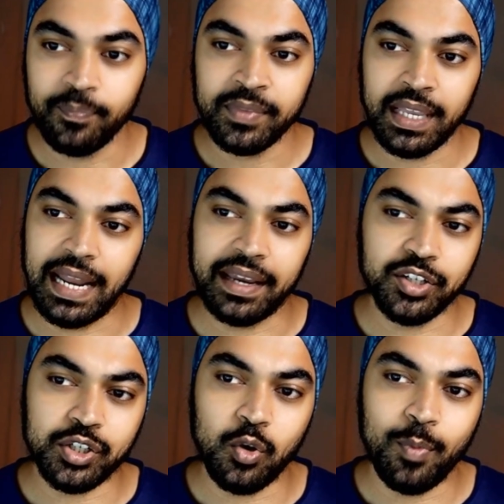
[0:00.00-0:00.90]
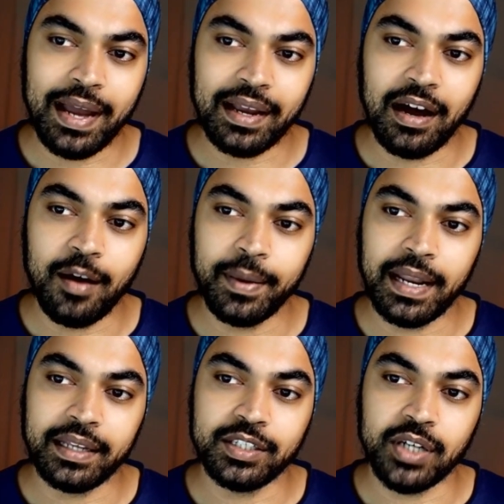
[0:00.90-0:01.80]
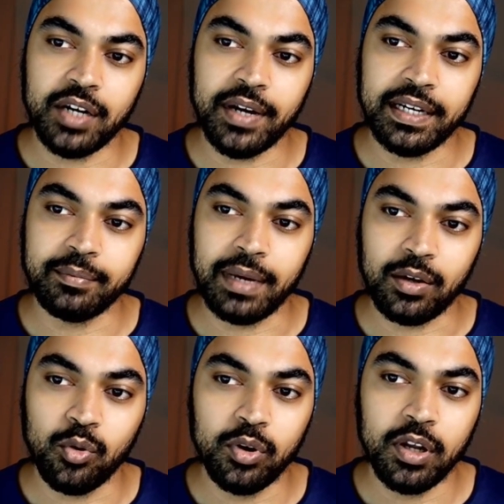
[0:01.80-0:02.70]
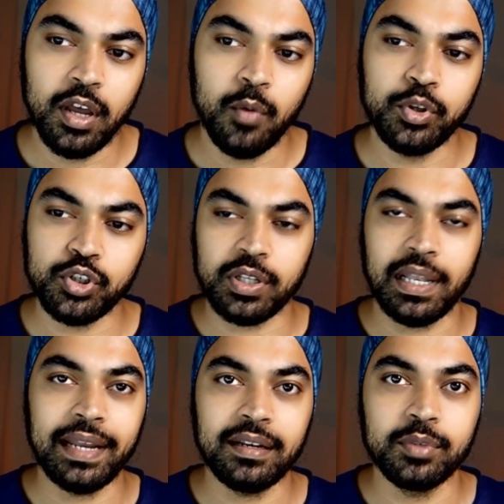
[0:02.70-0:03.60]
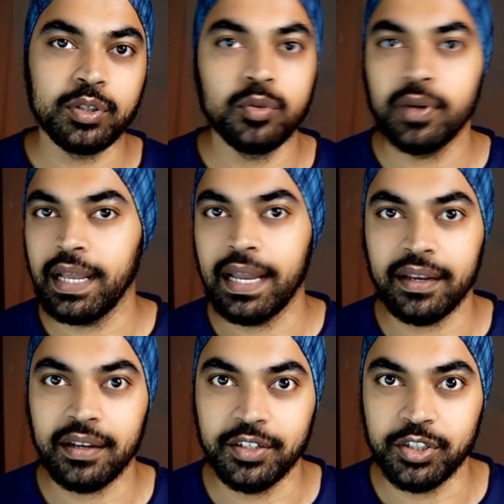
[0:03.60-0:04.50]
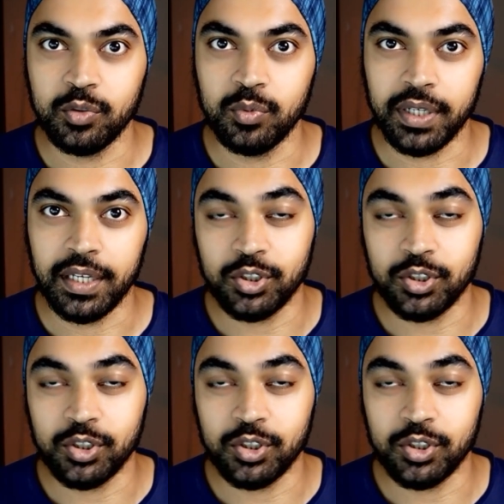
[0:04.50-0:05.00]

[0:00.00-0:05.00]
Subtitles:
And I can just go back up and I can start writing my code, which is in line number 2, and I can continue working.